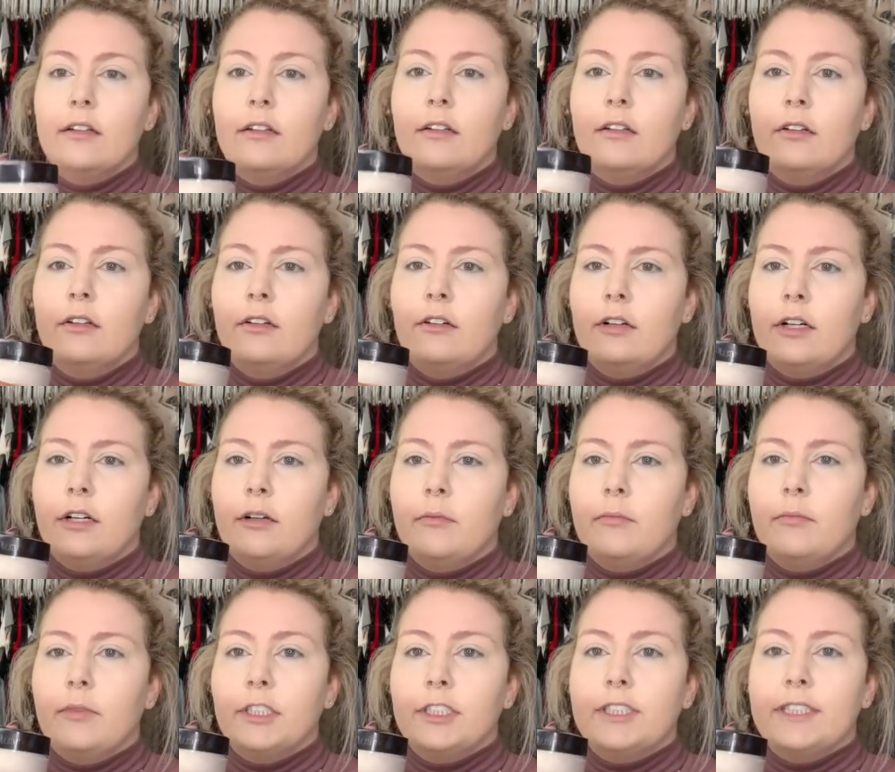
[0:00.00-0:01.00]
the Laura
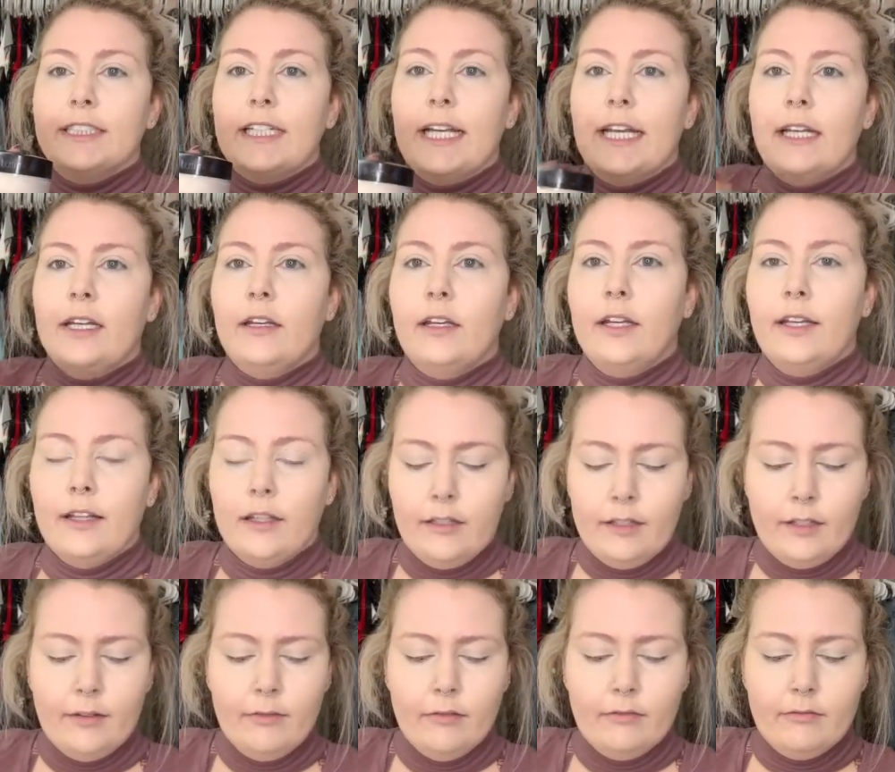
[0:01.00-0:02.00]
Mercier
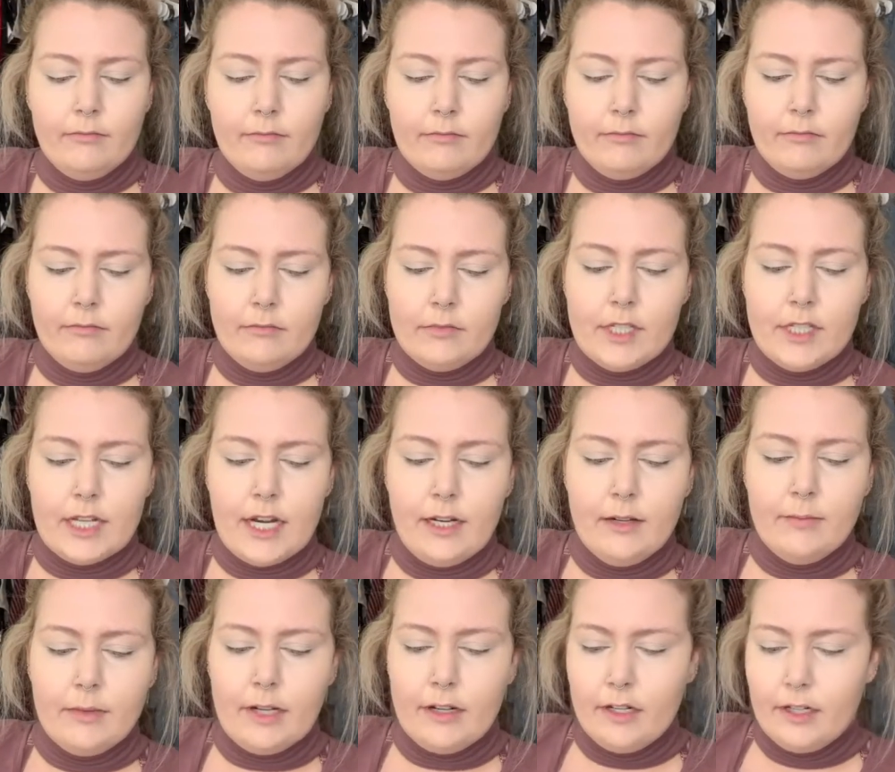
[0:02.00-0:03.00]
setting
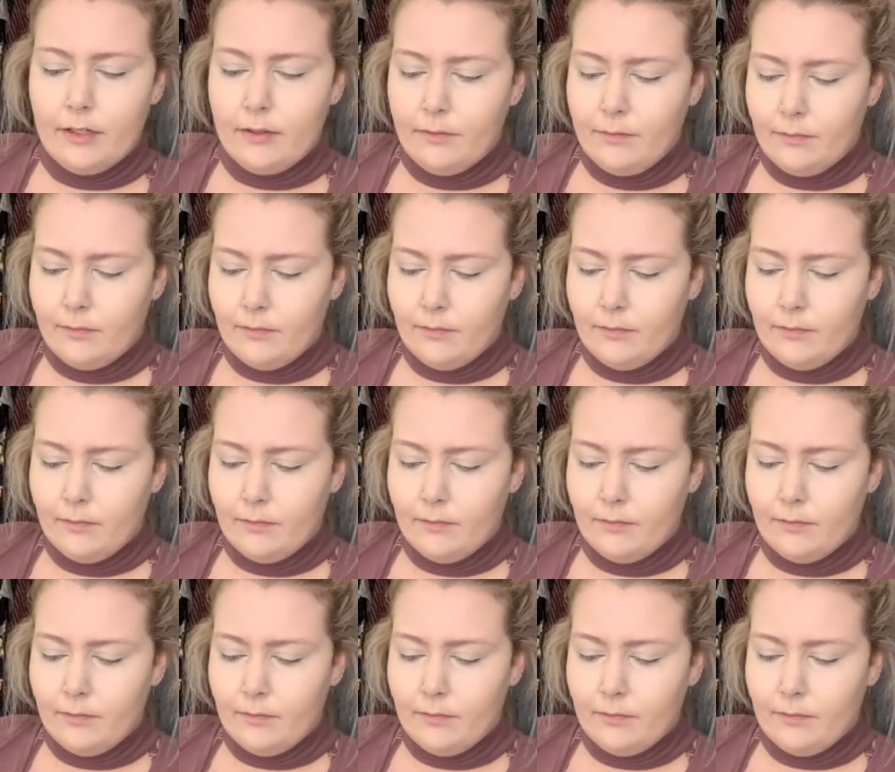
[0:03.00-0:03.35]
powder